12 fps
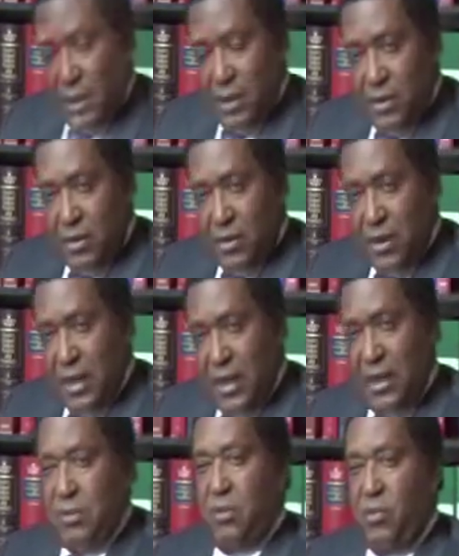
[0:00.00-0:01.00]
You
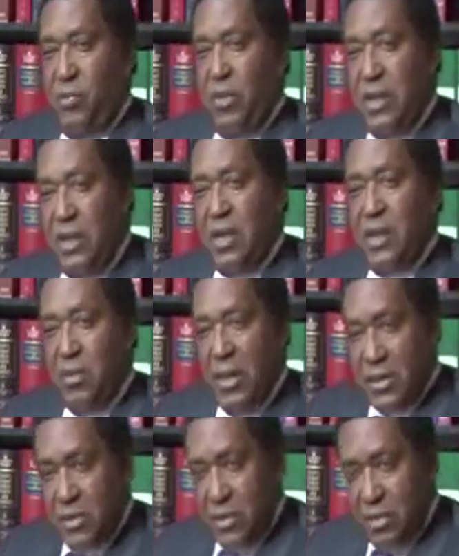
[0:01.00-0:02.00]
can't be the
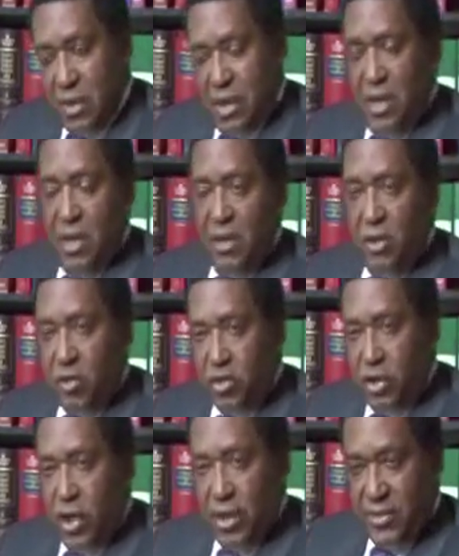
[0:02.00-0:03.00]
aggressor,
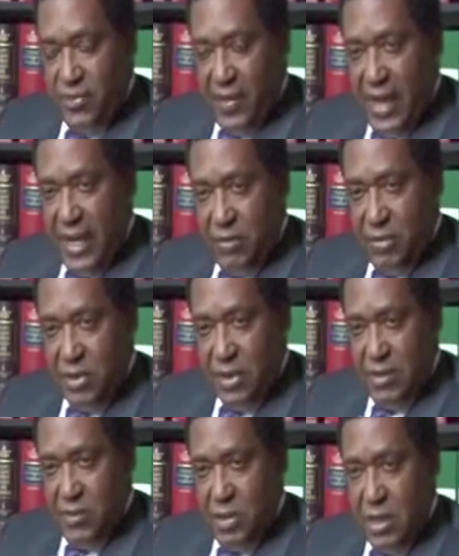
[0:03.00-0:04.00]
start a fight with
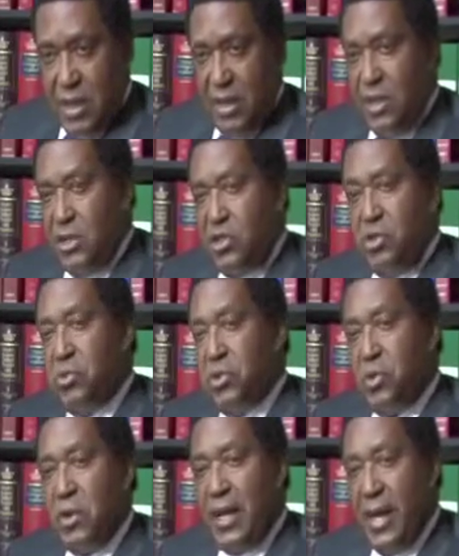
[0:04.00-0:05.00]
someone, and then shoot
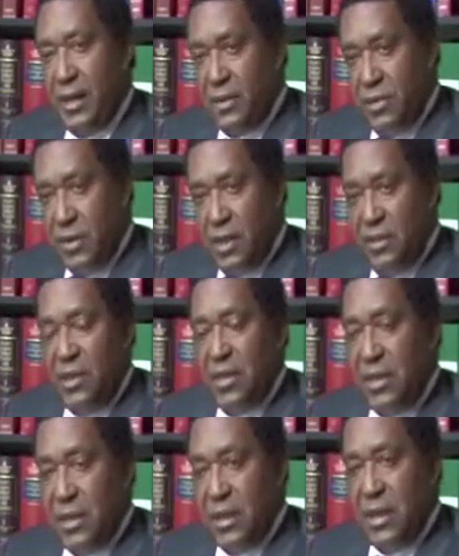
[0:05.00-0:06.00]
your way out of it, and
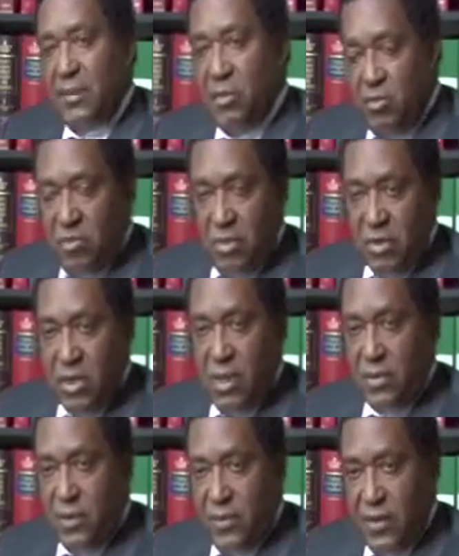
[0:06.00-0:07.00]
then claim
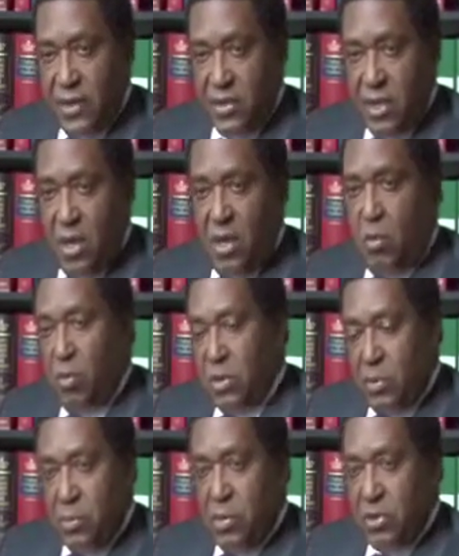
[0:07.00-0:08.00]
self-defense when
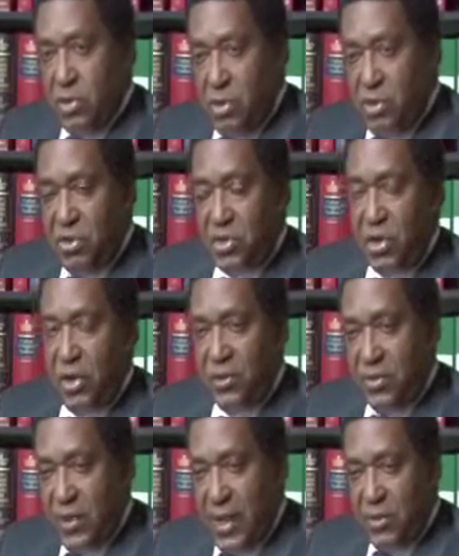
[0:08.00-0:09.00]
the person who you started a
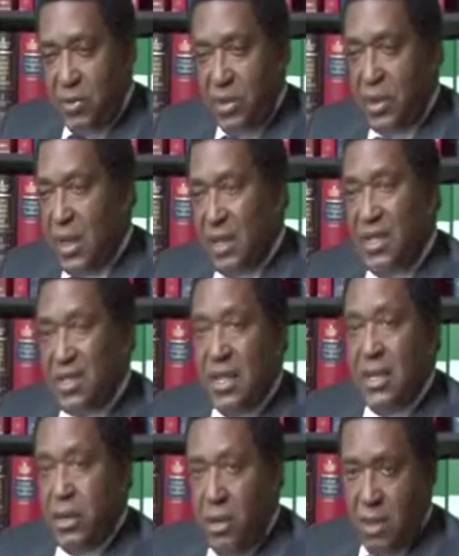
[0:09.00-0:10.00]
fight with is
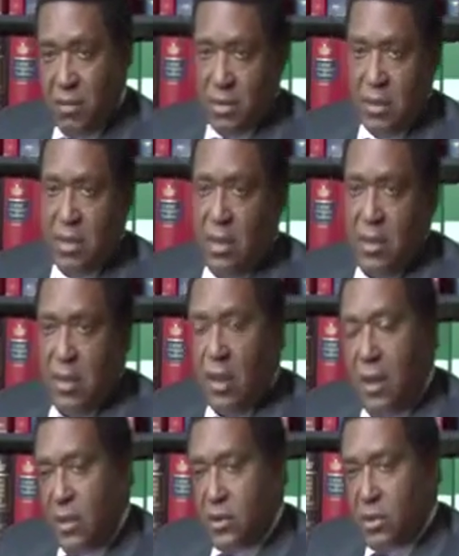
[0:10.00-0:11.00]
unarmed.
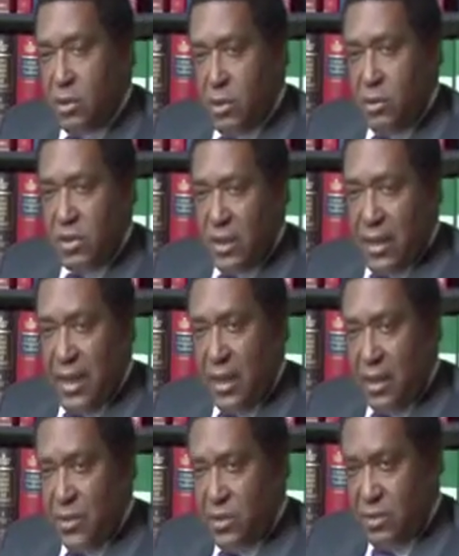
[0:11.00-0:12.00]
And so those are the kind
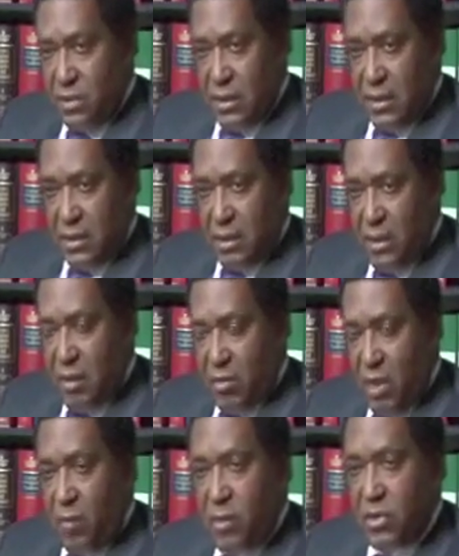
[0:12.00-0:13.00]
of issues that
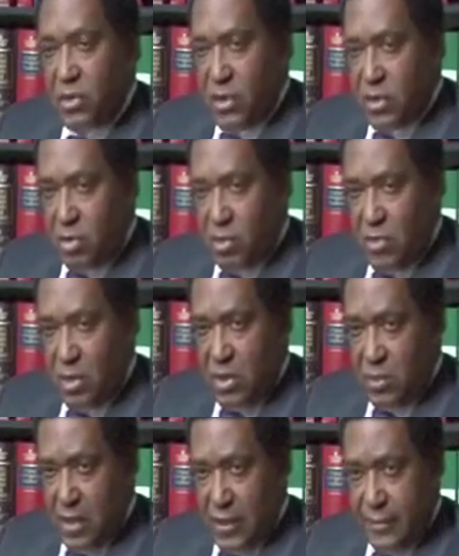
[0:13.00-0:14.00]
are most disturbing
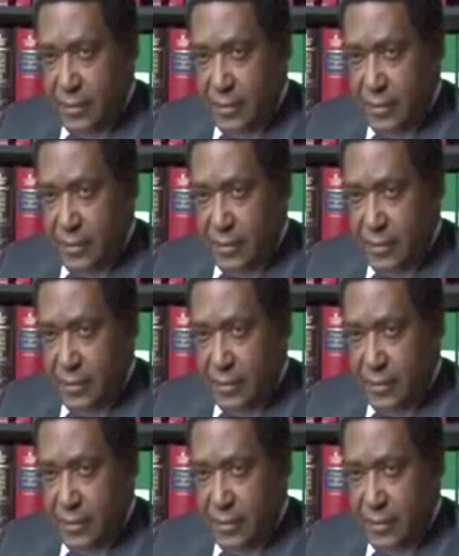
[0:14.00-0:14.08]
to me.